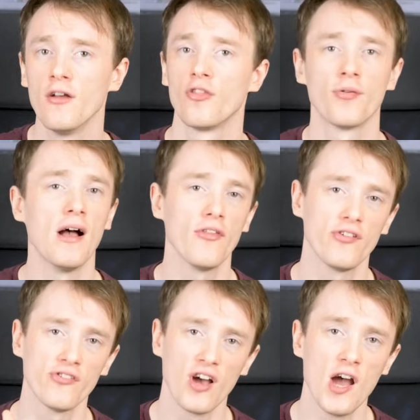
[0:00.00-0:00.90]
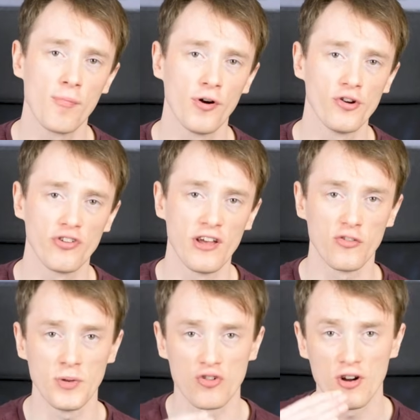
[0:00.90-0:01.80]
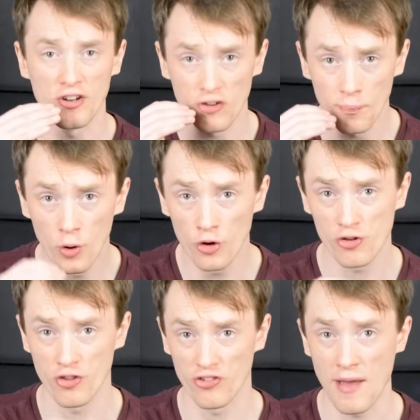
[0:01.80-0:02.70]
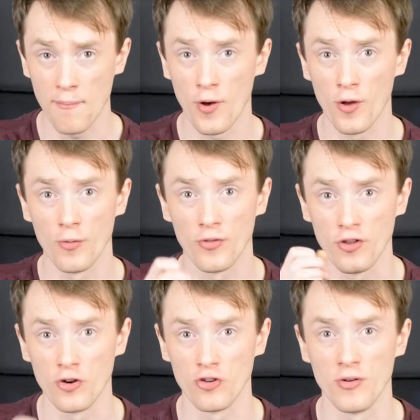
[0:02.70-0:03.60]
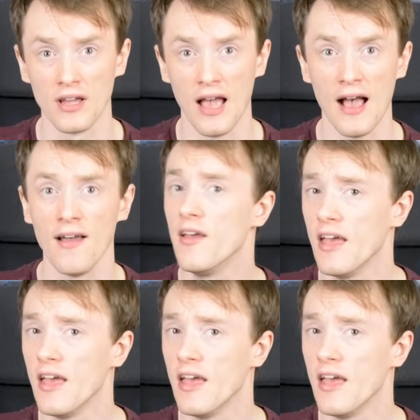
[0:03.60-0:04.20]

Throughout this entire process, be trying to push the tempo that you're doing it at.